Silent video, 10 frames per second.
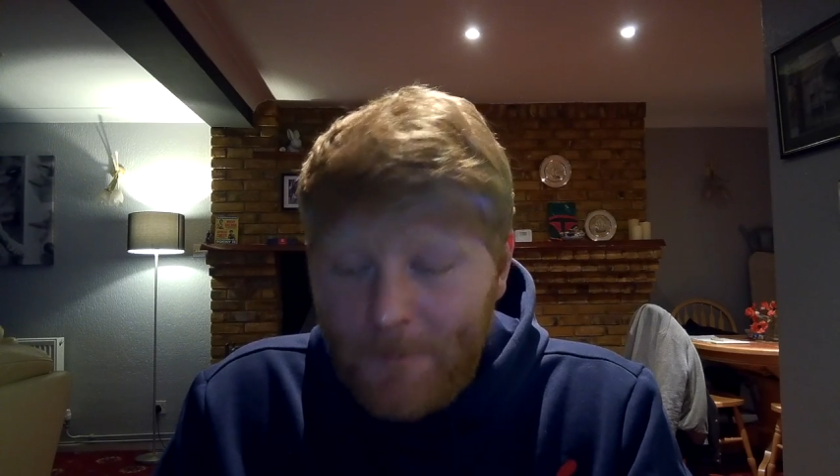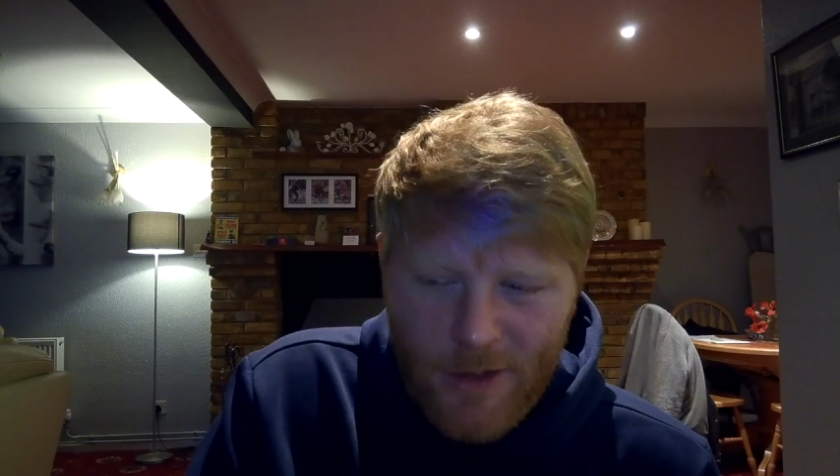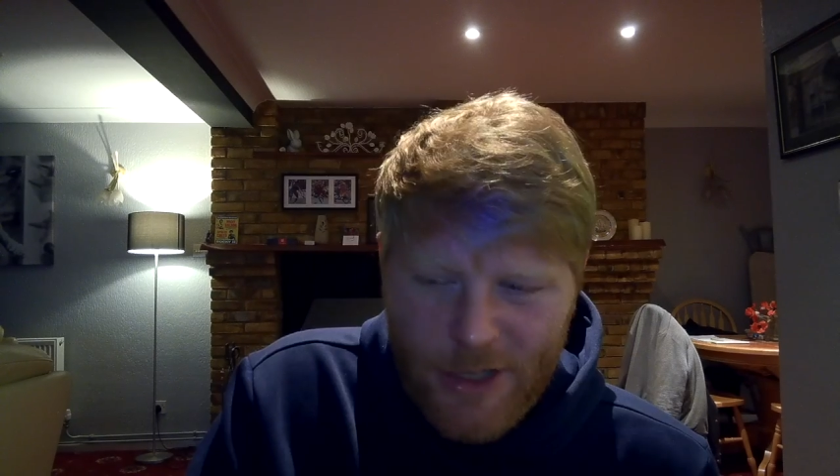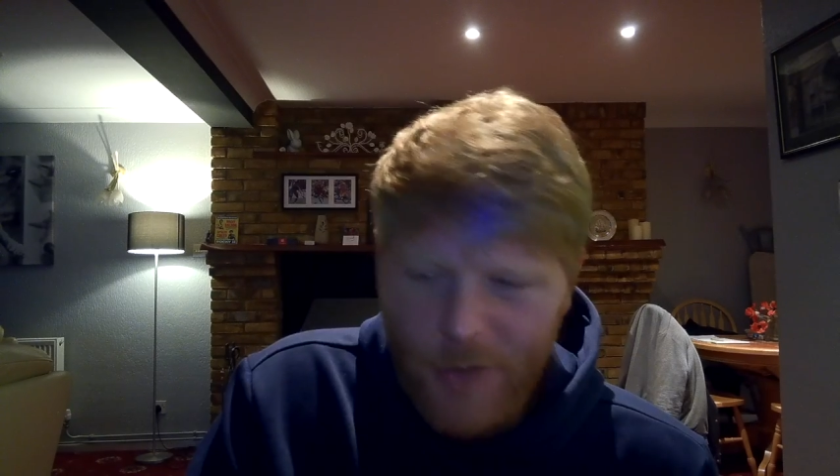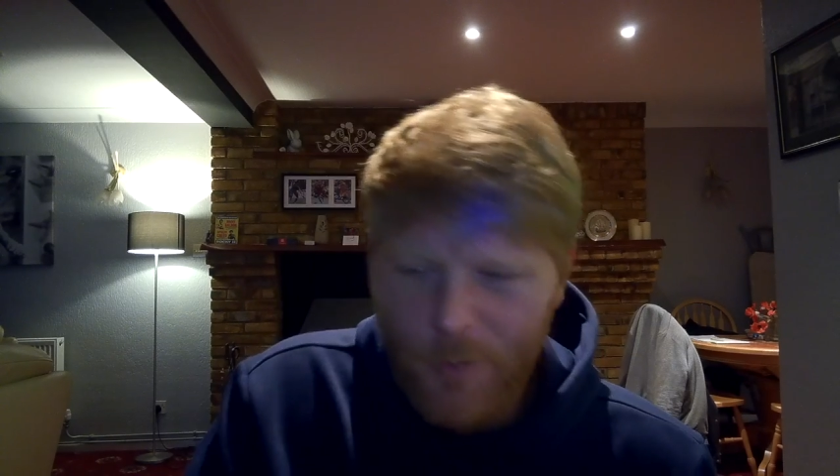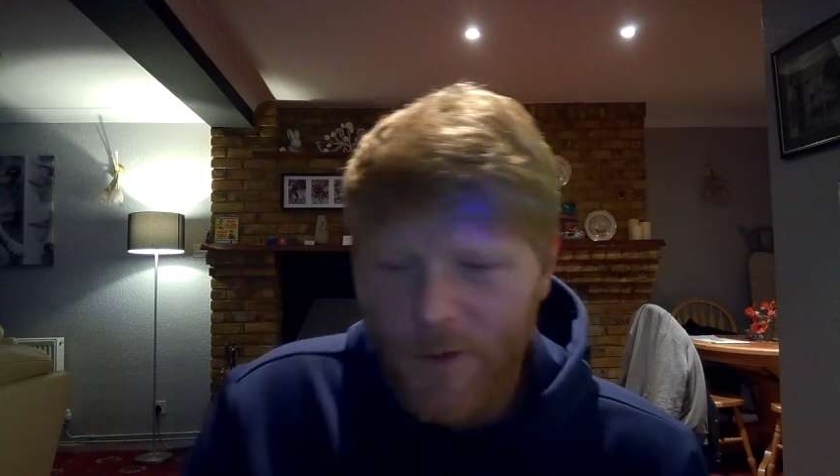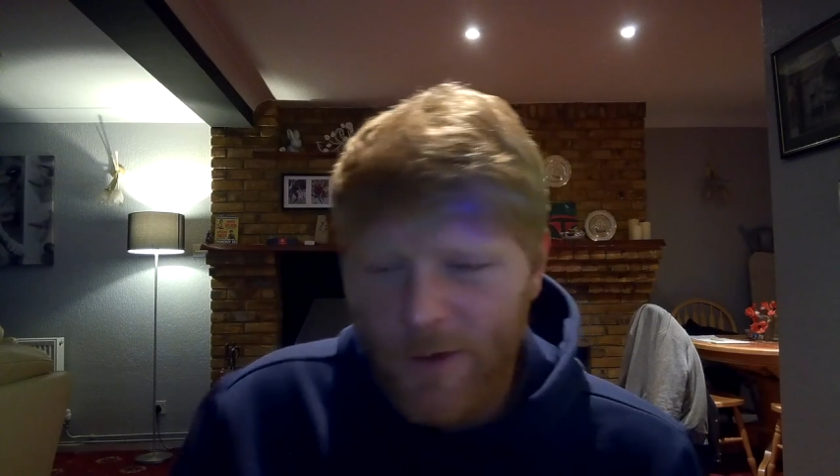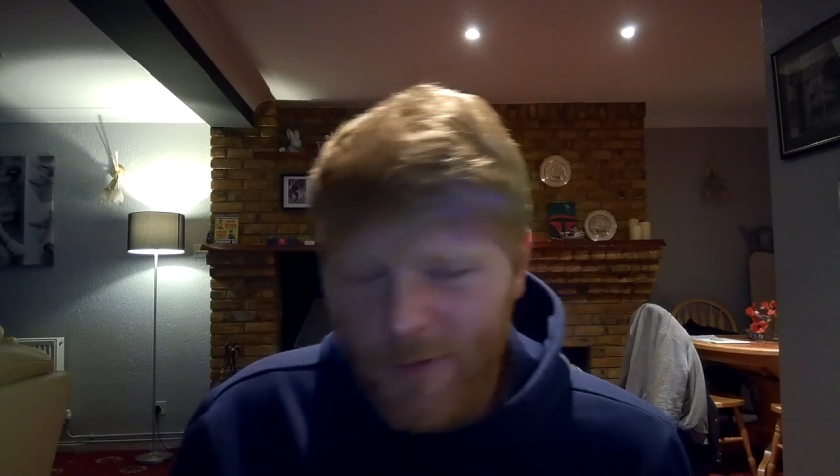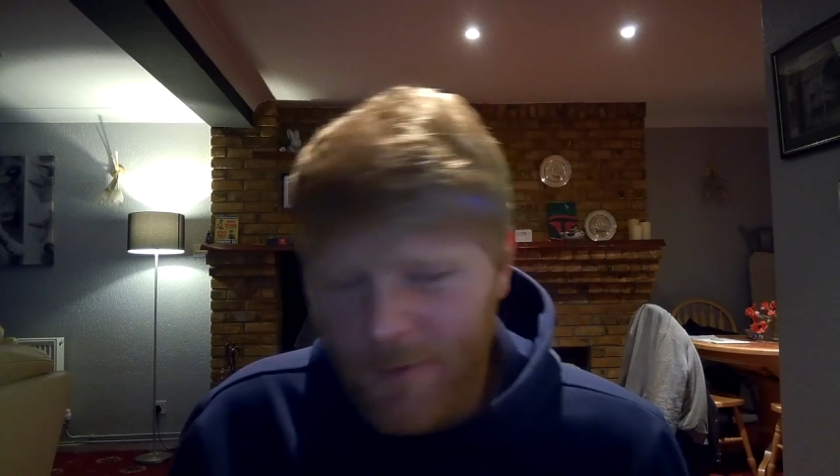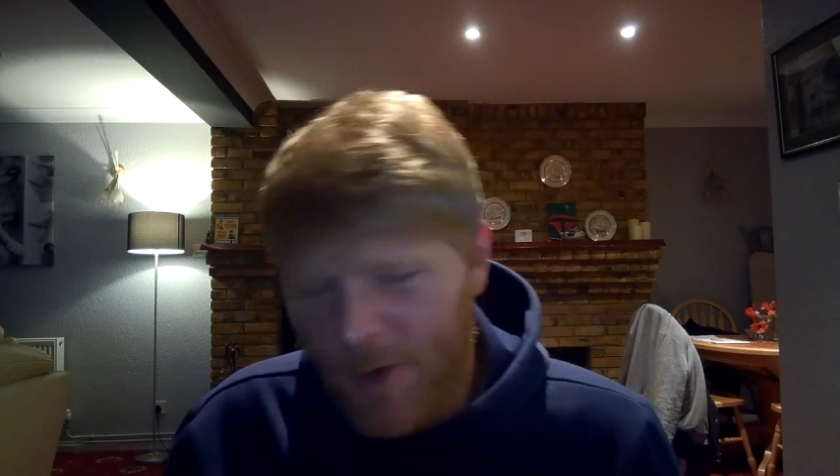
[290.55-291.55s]
She also
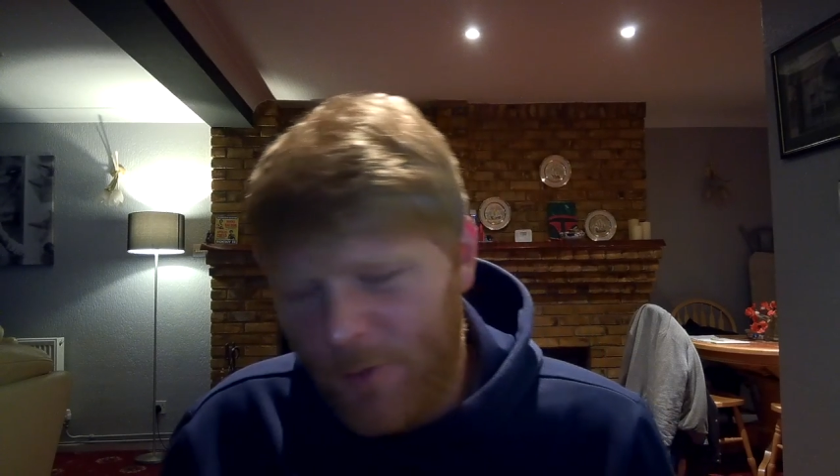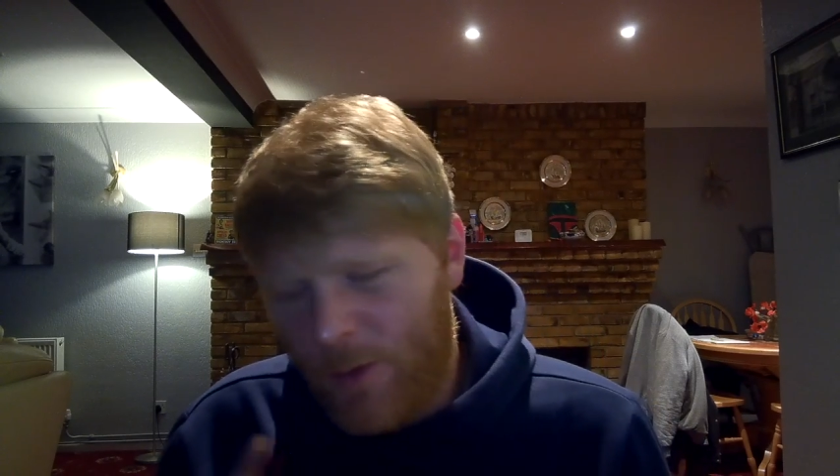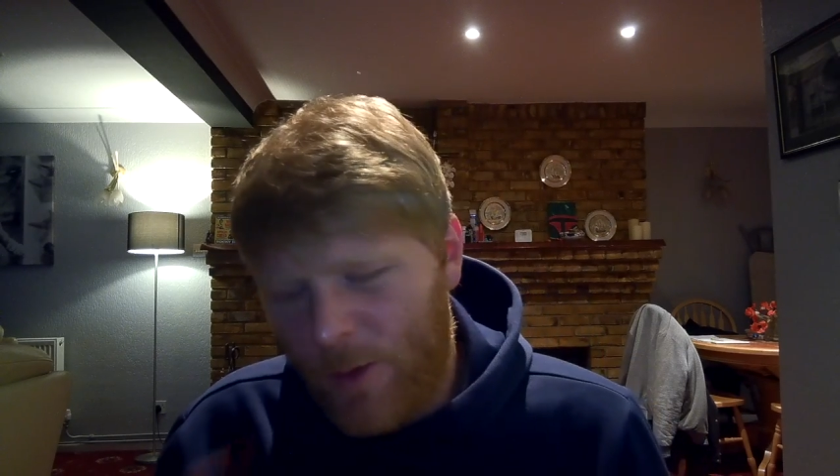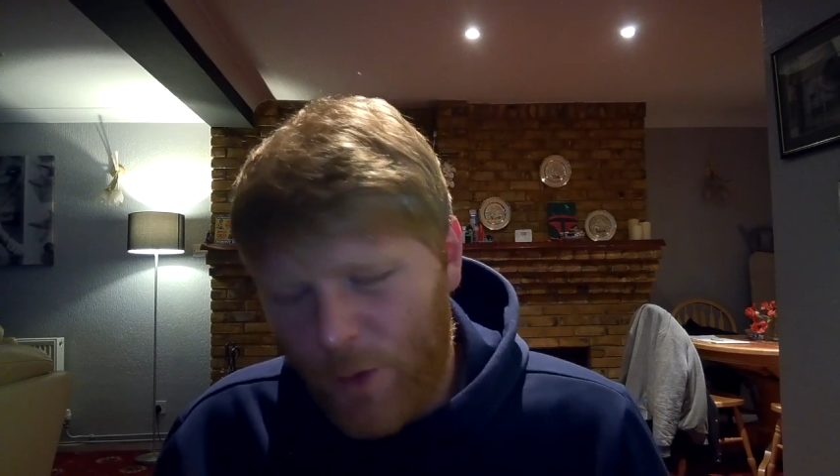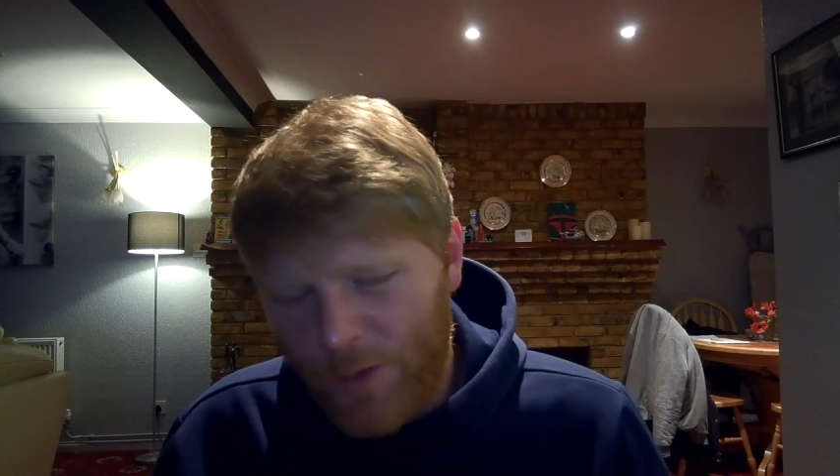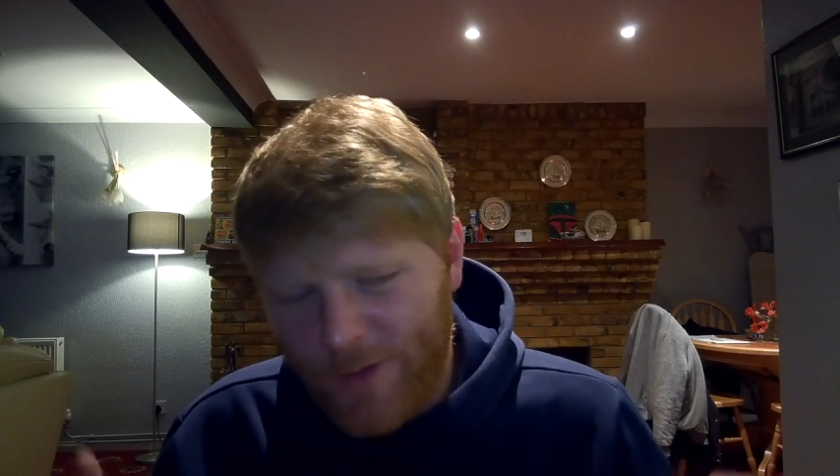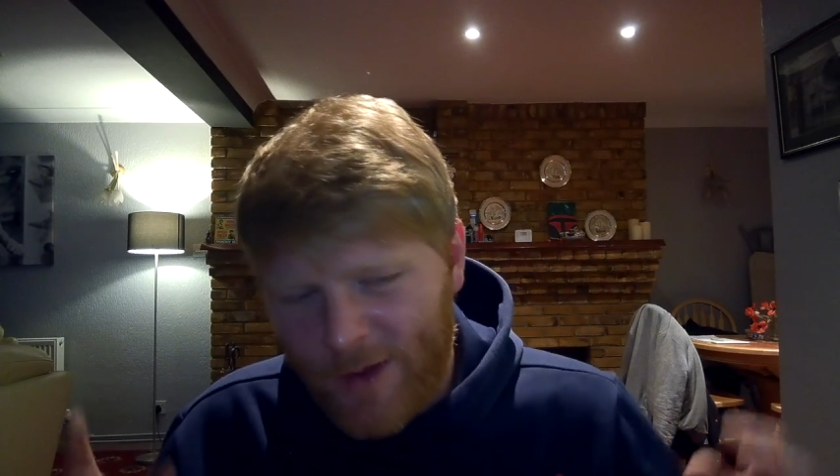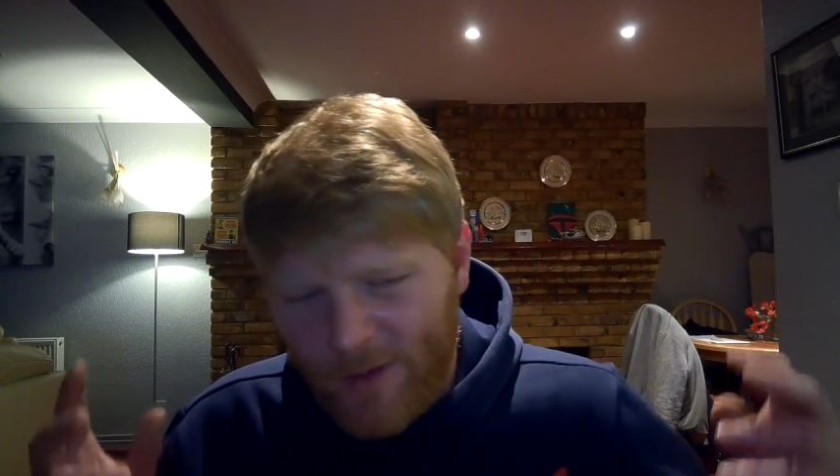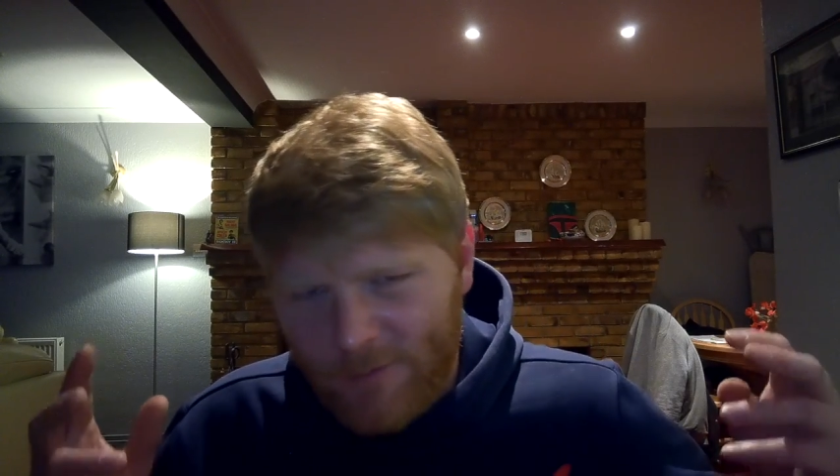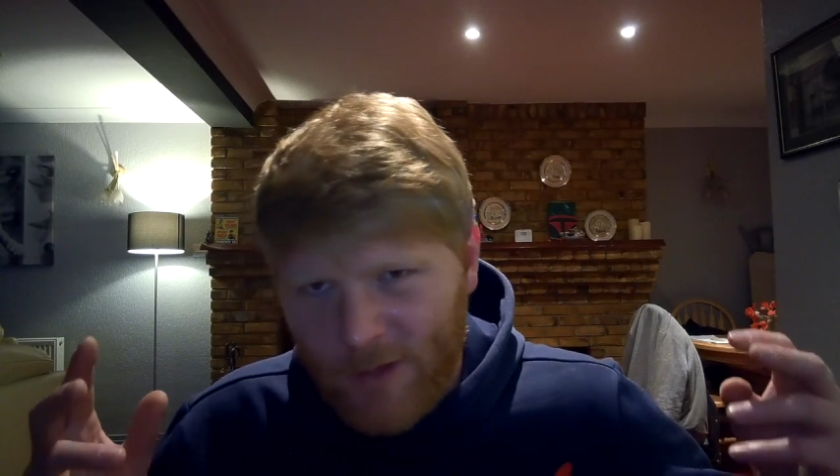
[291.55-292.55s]
there's a moment where
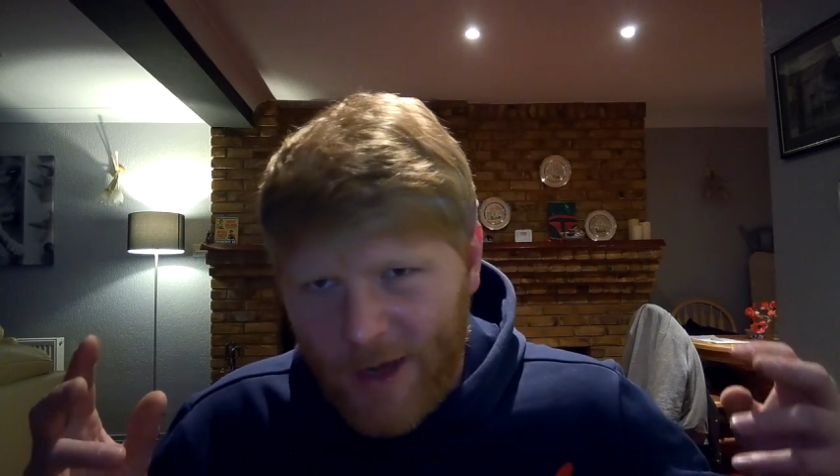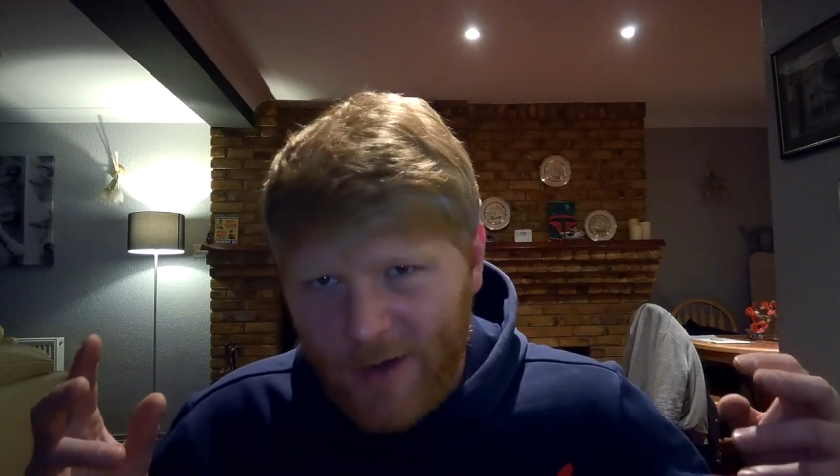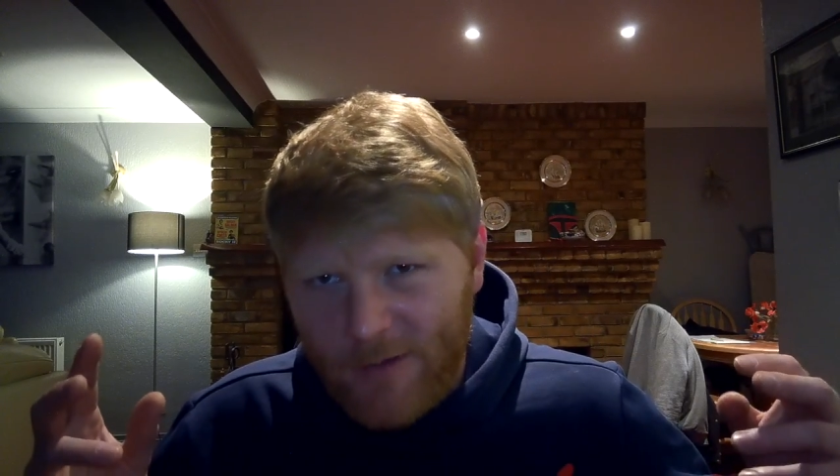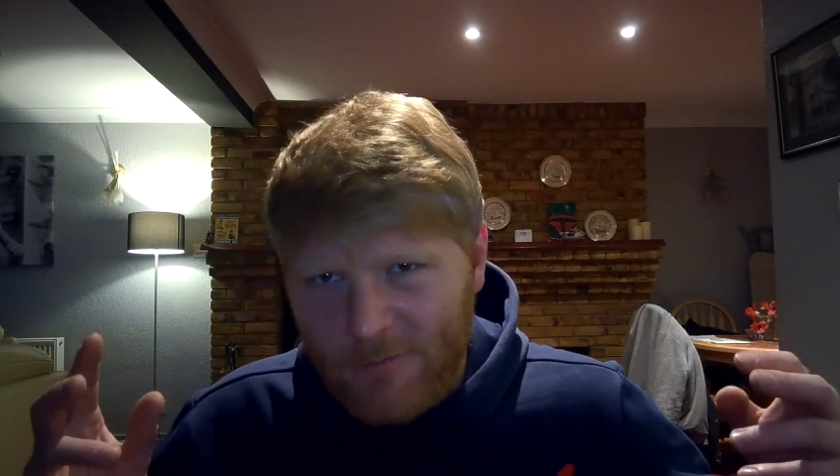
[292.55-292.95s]
Wanda like